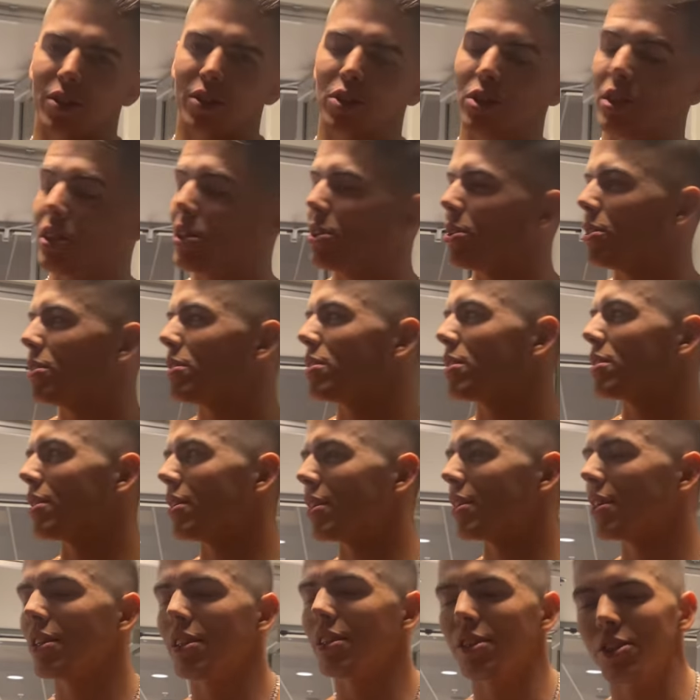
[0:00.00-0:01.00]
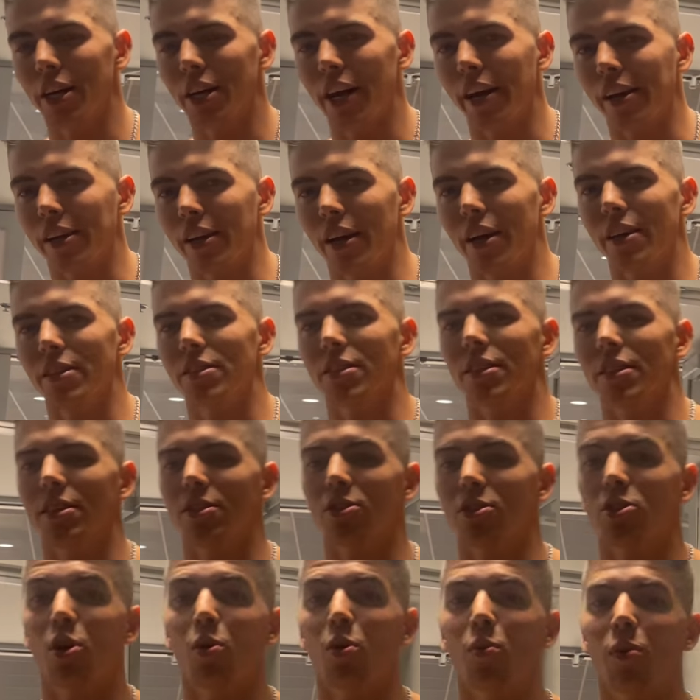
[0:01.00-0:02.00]
The secret to getting jacked, guys,
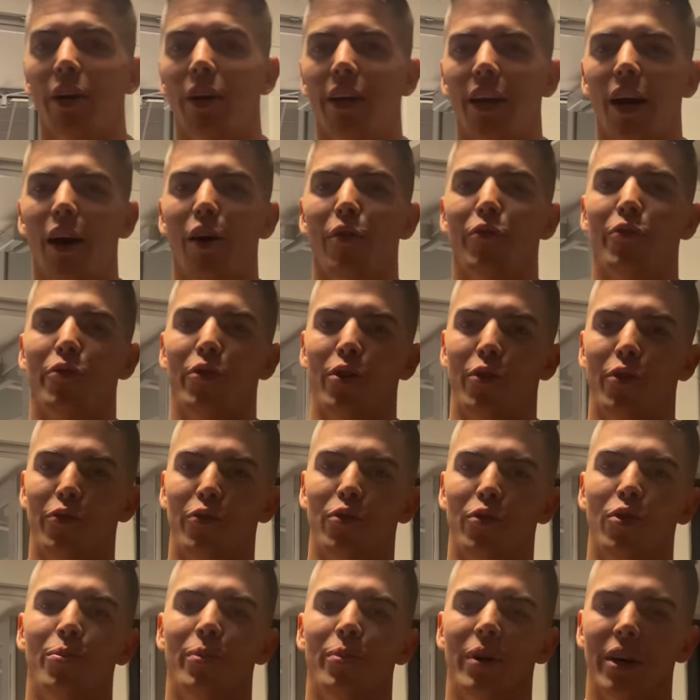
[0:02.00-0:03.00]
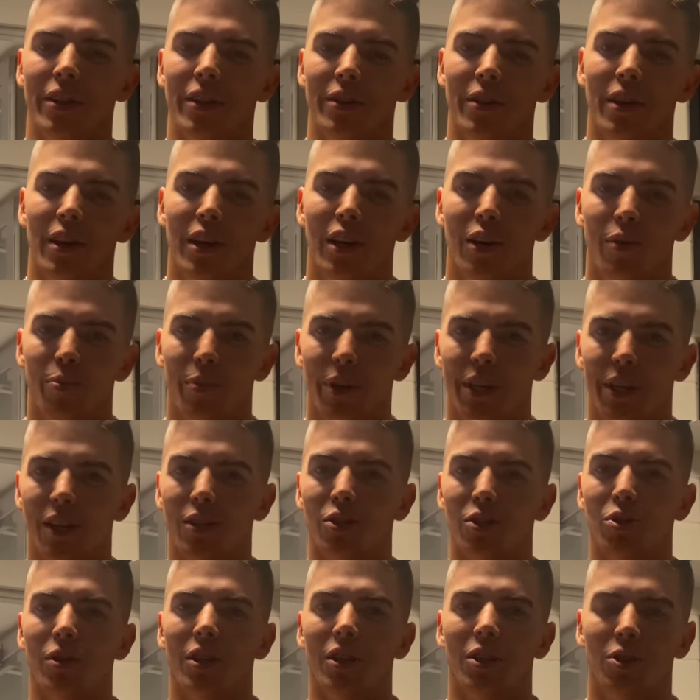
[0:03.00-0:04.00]
is don't work out for a full month
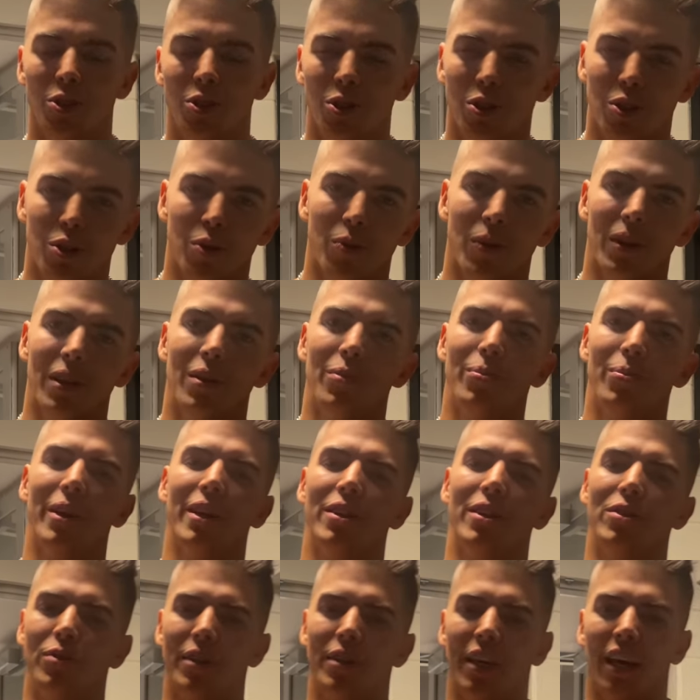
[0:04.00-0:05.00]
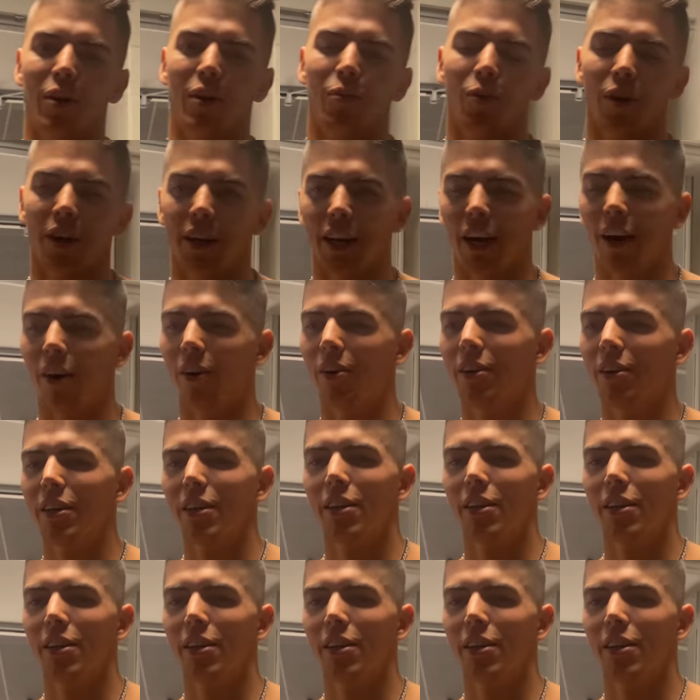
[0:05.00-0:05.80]
because you injured your rib and you can't work out.